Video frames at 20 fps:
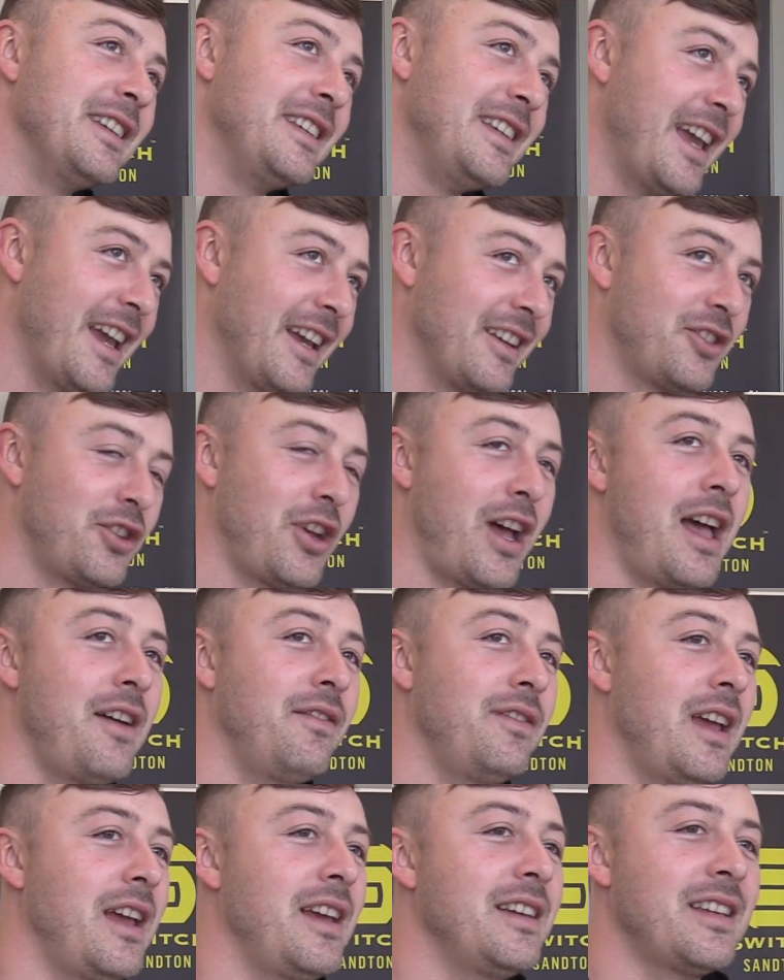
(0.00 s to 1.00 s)
Yeah, so I
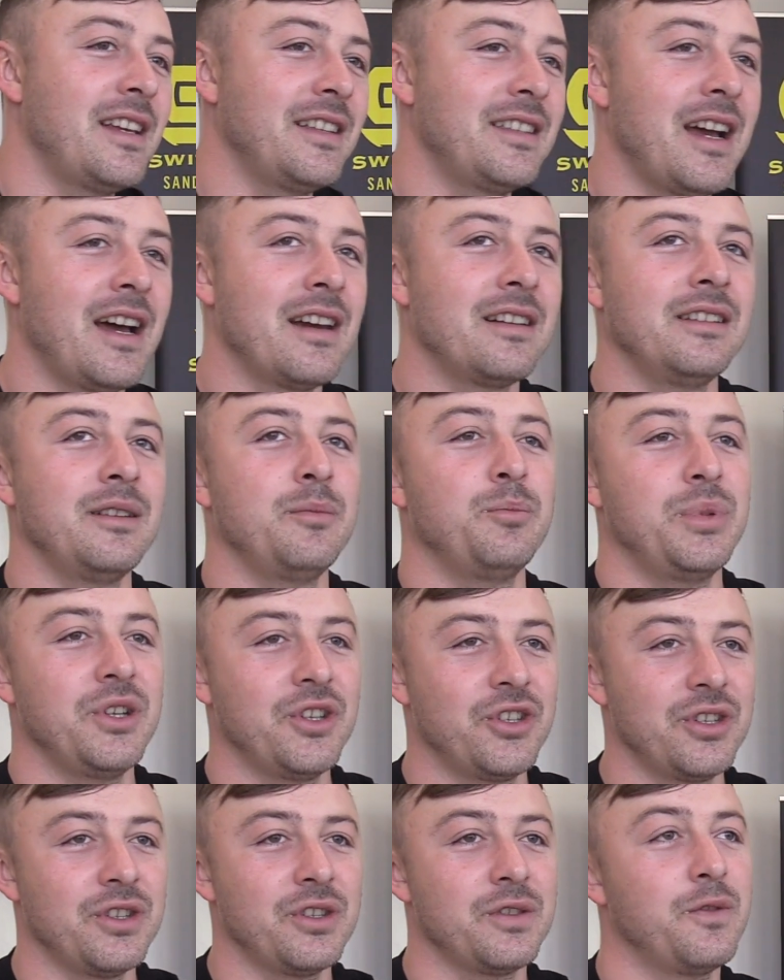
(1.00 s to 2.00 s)
have SA title
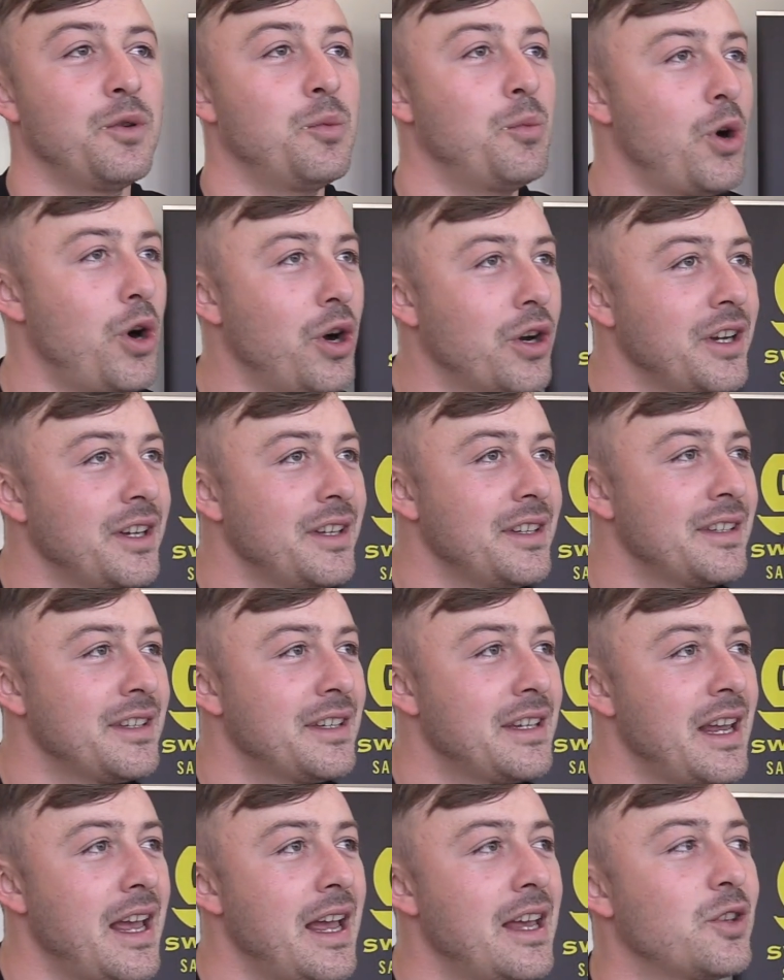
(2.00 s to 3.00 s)
ambitions for
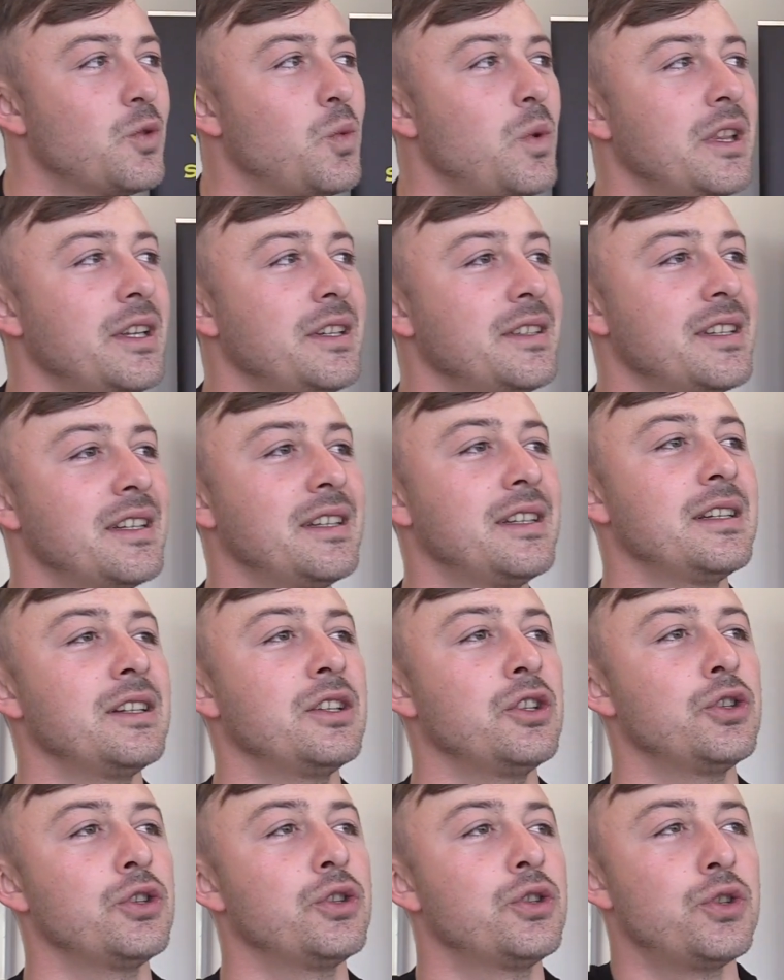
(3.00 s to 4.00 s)
Marcus, as well as it
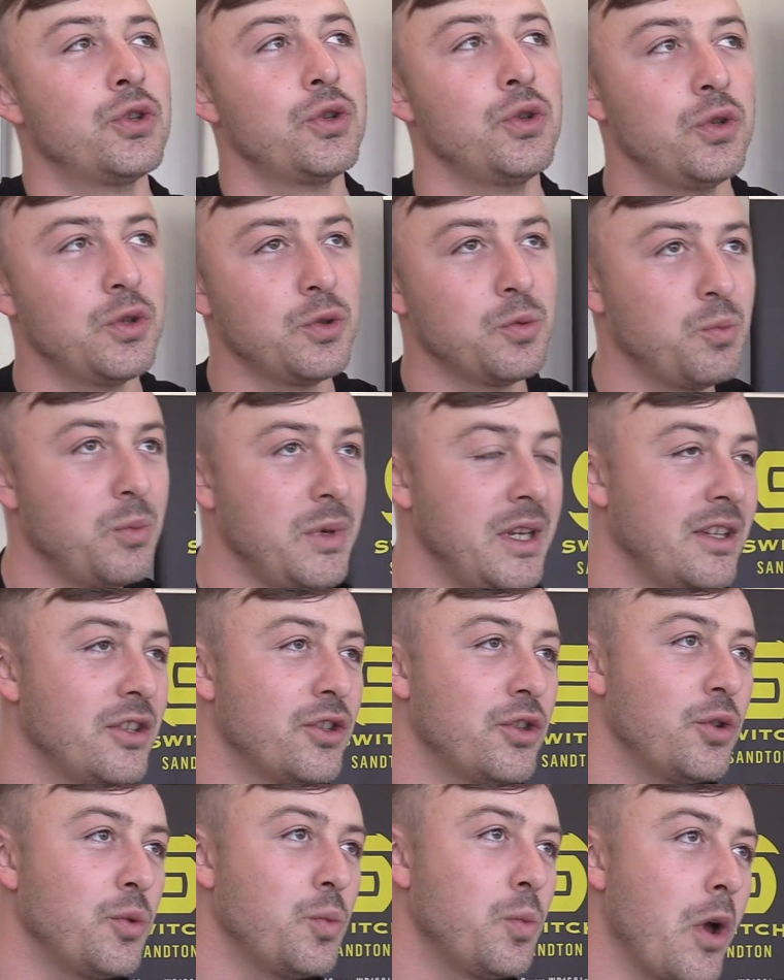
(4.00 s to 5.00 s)
didn't suit me
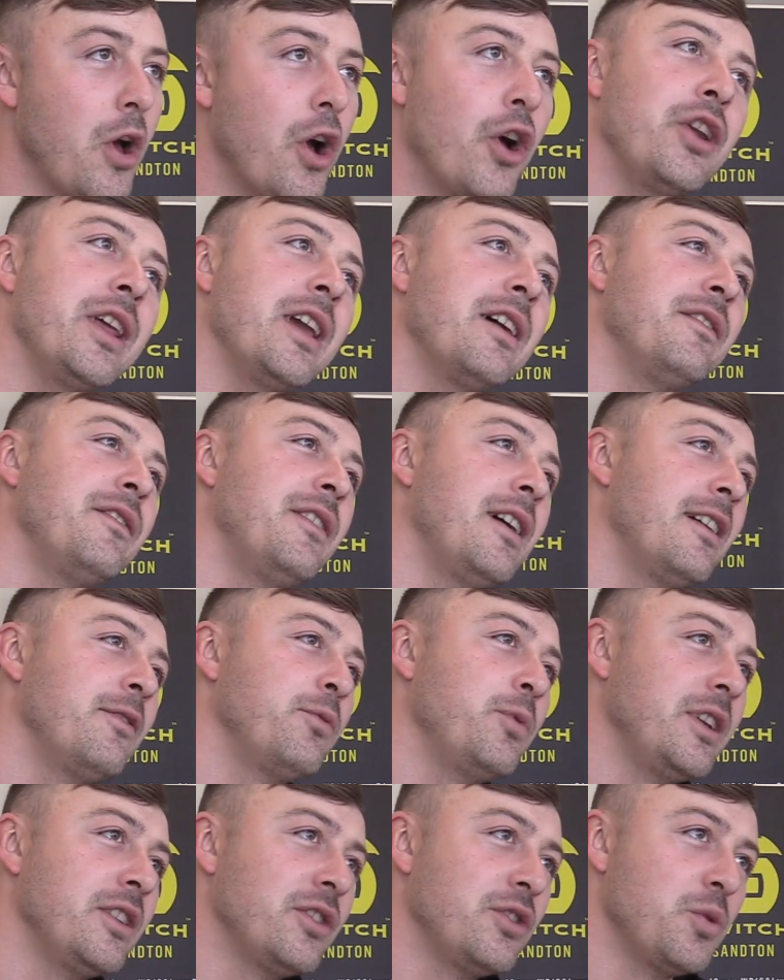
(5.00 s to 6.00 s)
to only have 5
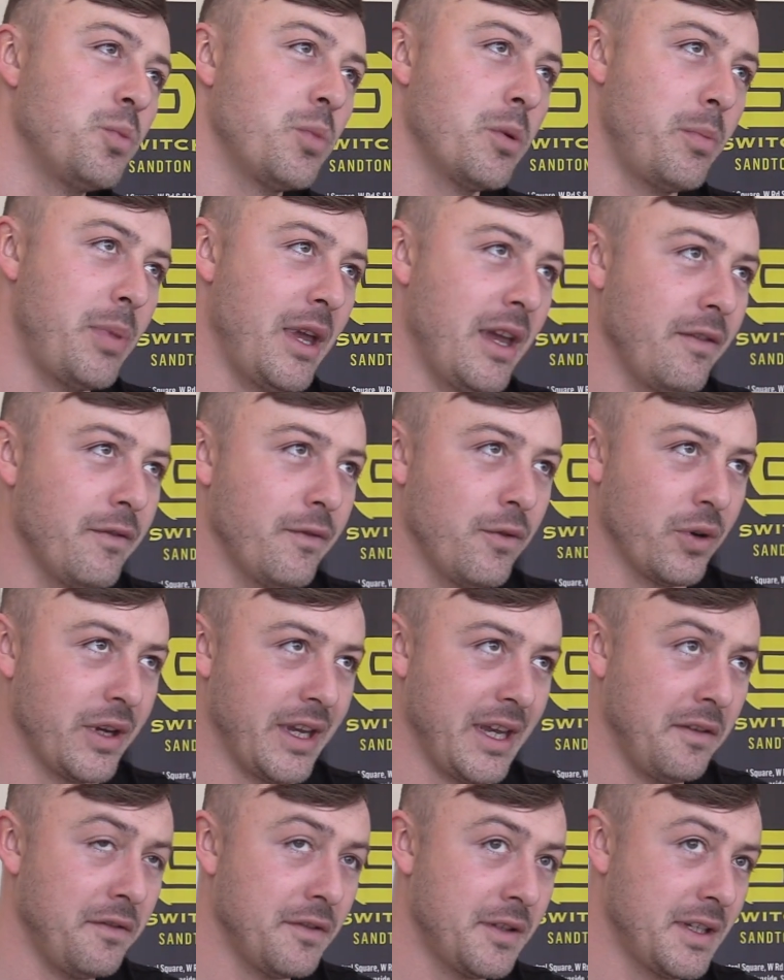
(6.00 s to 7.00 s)
weeks to prepare for
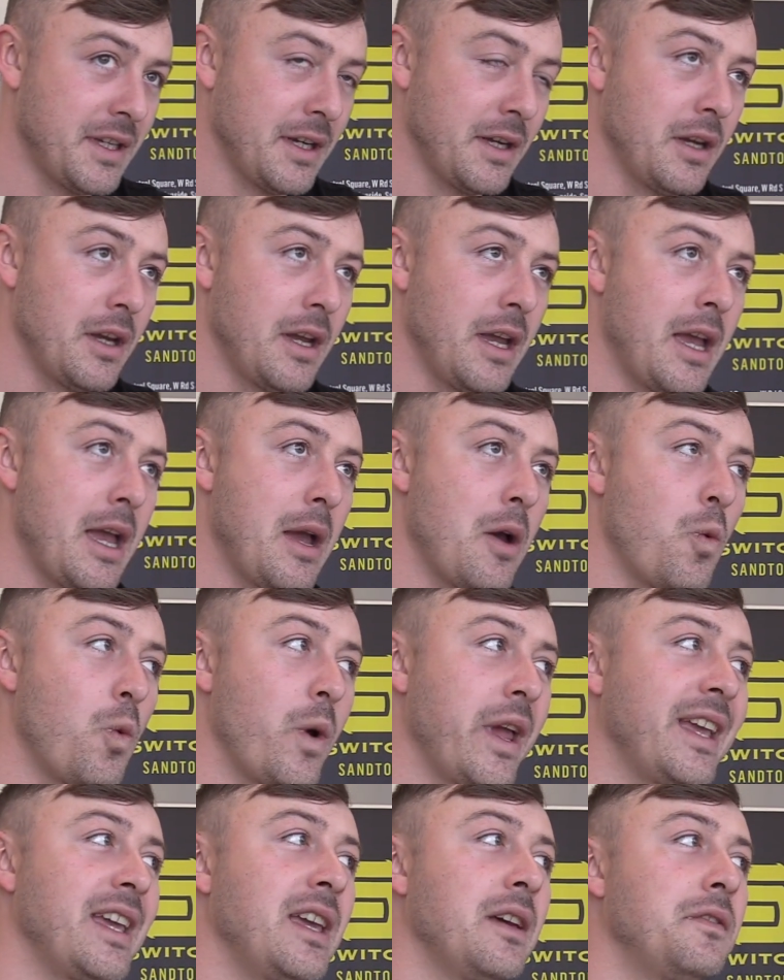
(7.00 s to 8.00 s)
Gift, right,
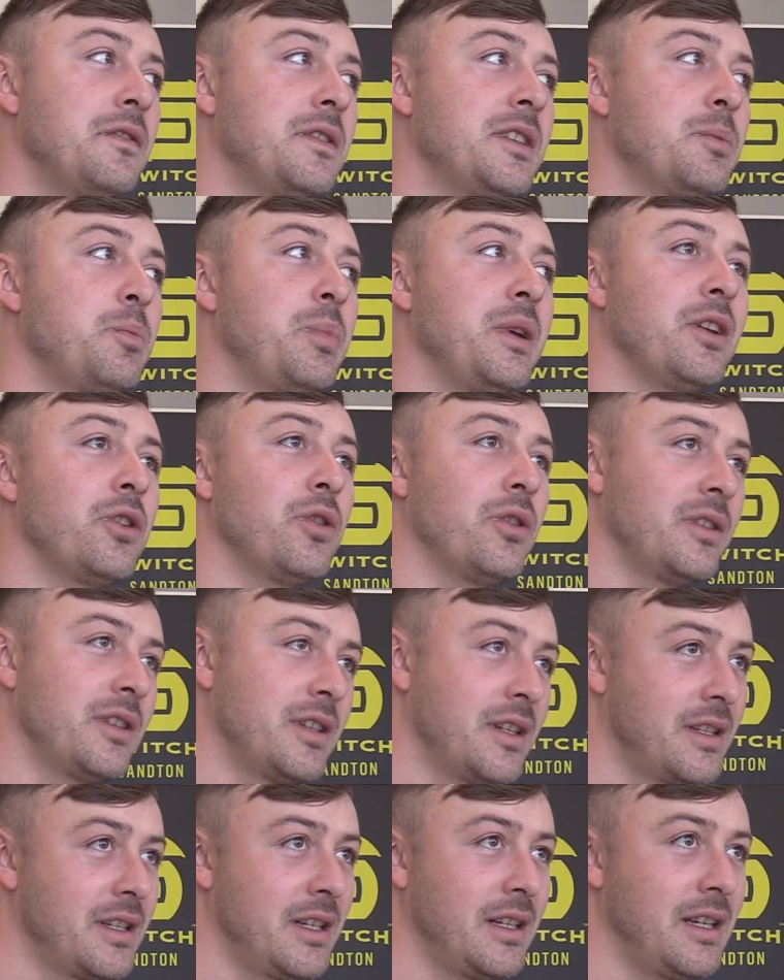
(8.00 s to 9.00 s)
where Gift's been
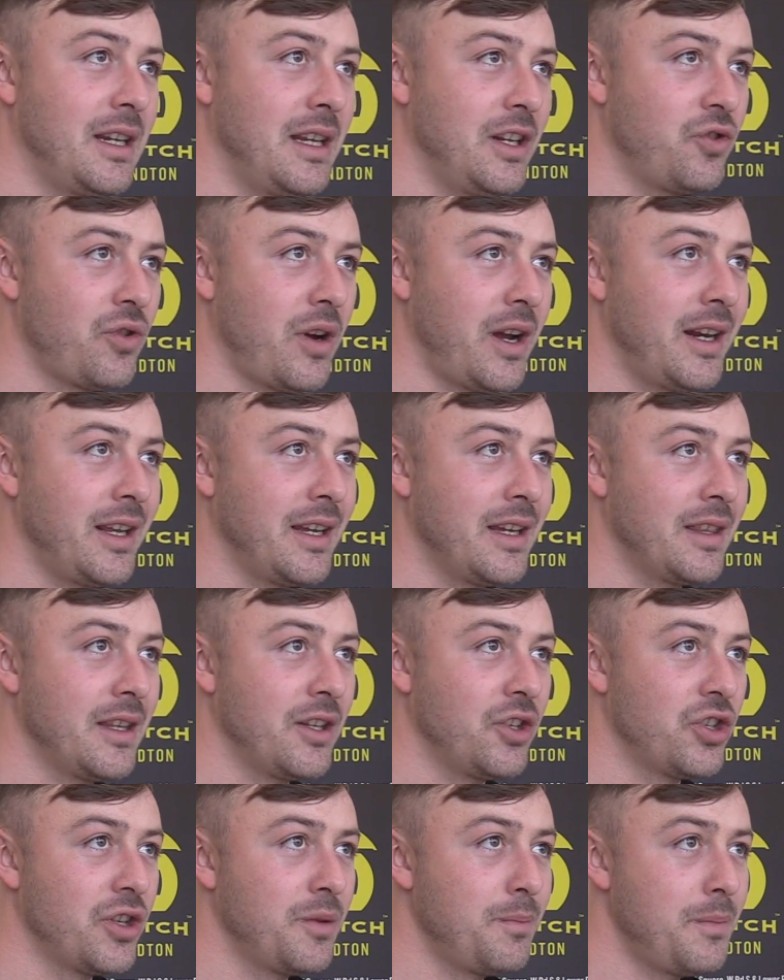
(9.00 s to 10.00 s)
consistently training in the
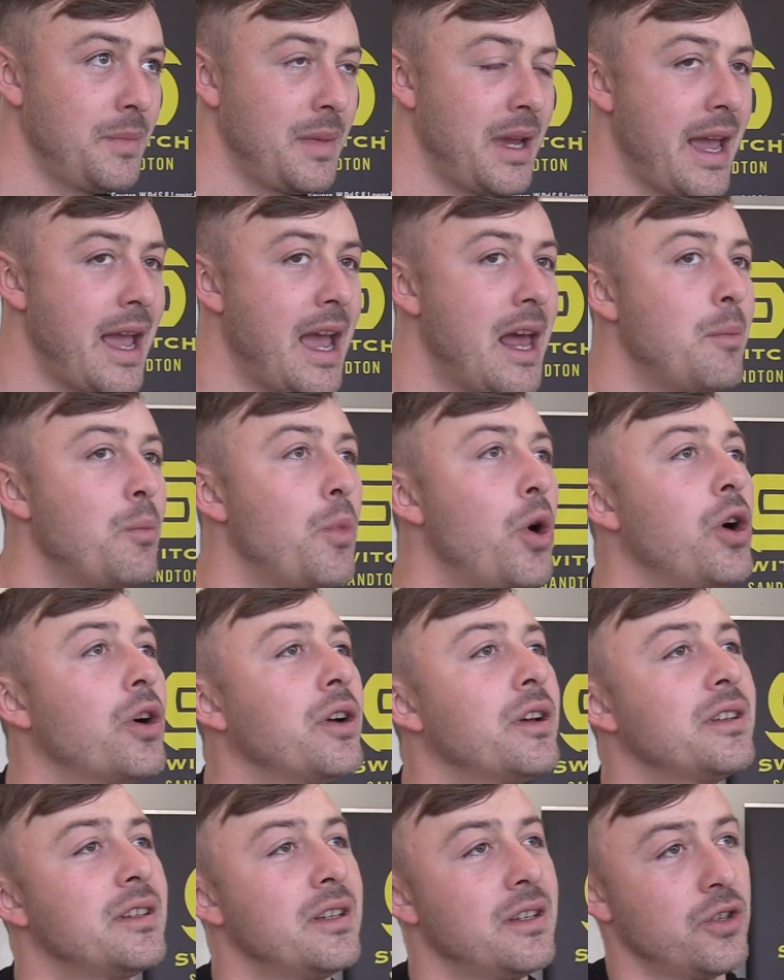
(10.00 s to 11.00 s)
gym, and
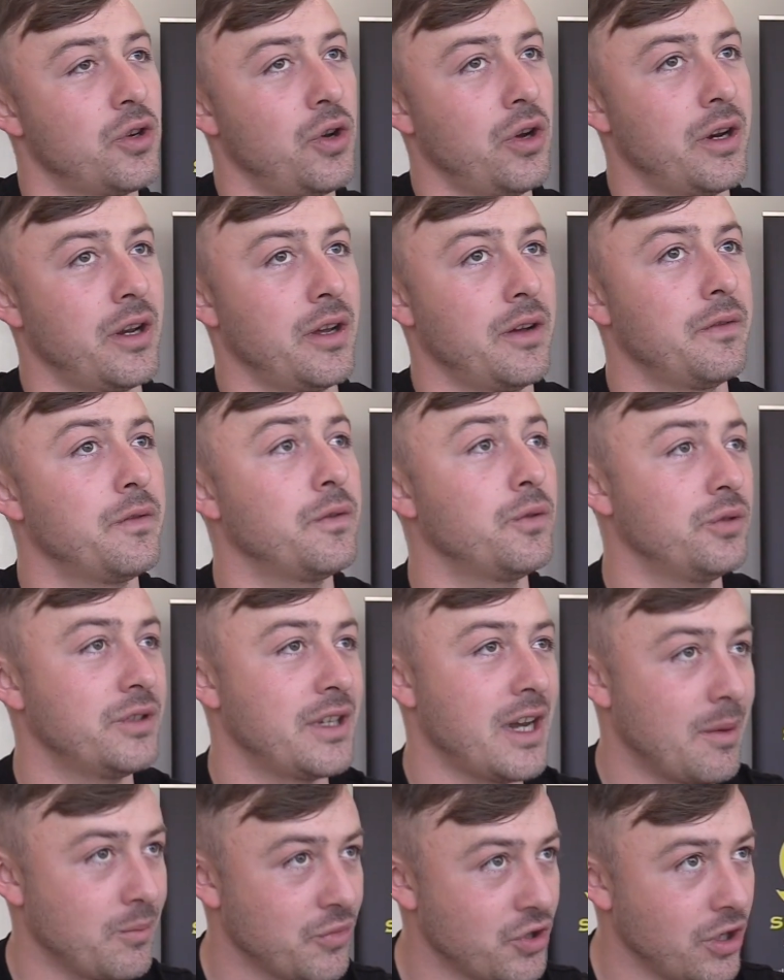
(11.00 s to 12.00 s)
Marcus has got a
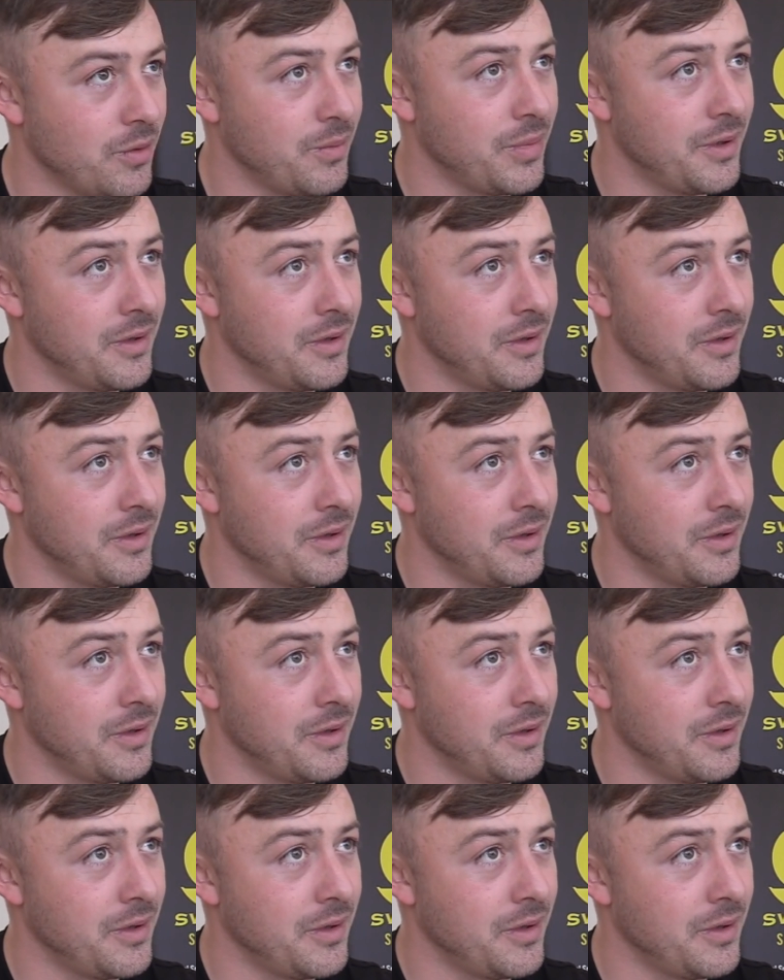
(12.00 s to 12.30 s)
full-time job.